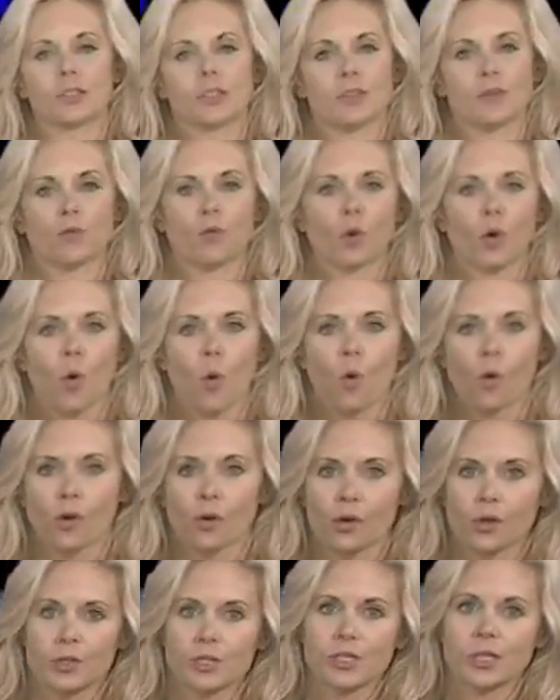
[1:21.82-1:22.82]
the Four
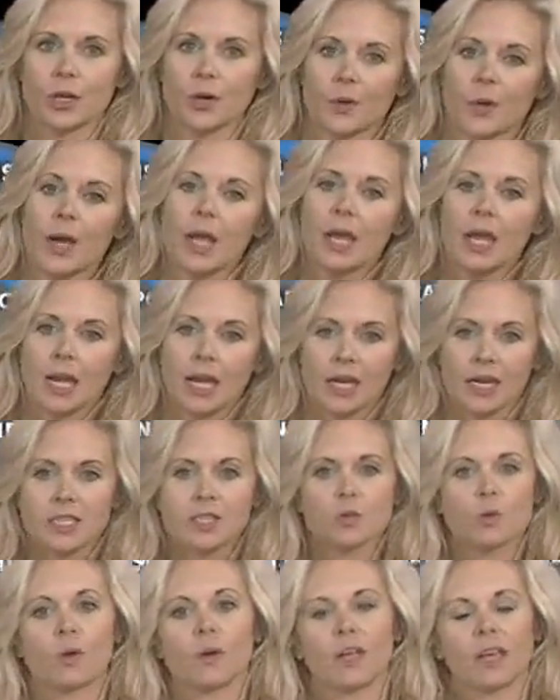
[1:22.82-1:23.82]
Corners. So it
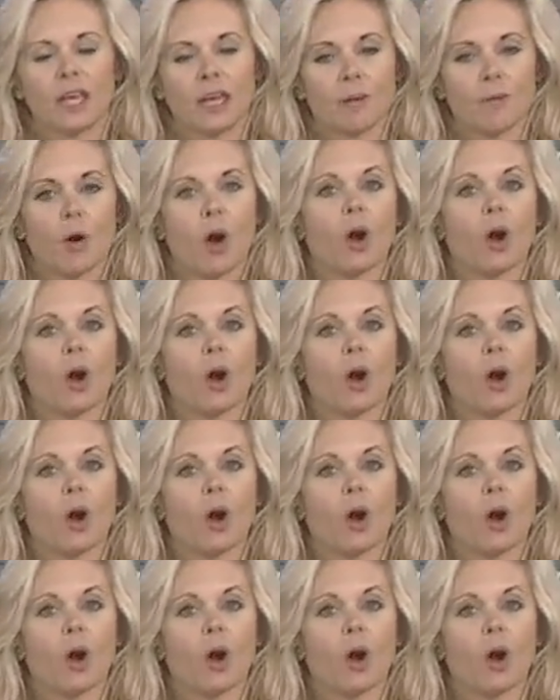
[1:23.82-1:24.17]
is going to keep